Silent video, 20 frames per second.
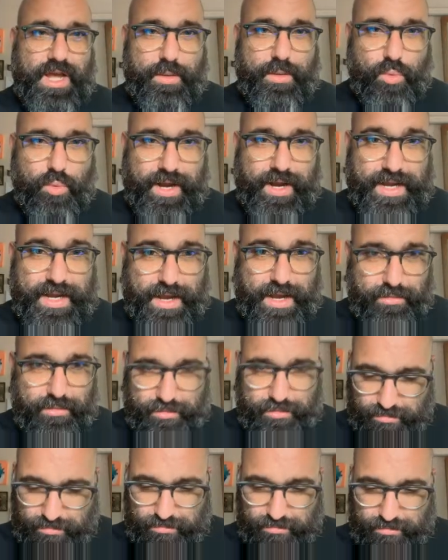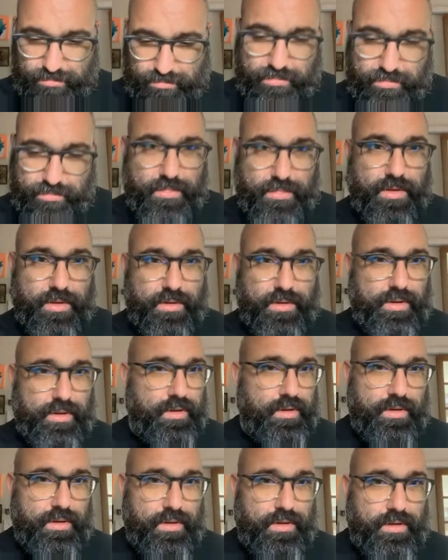way down.
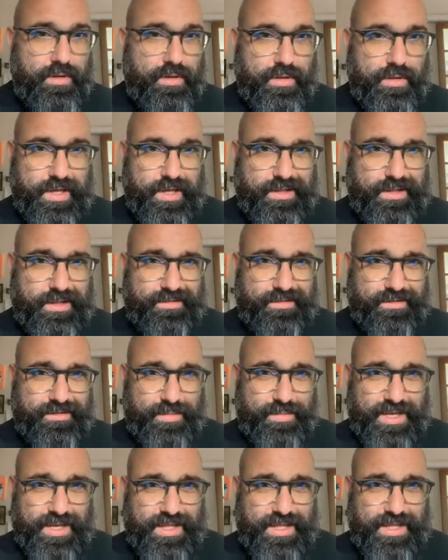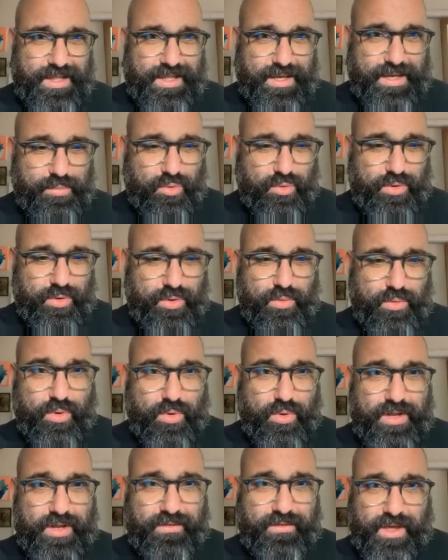Like, let's just make it like
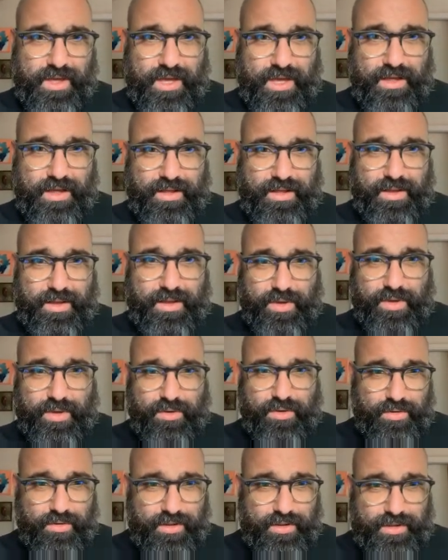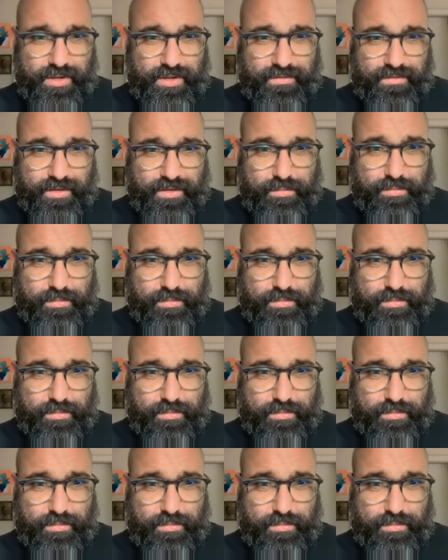0.1 scale, and then we can really see.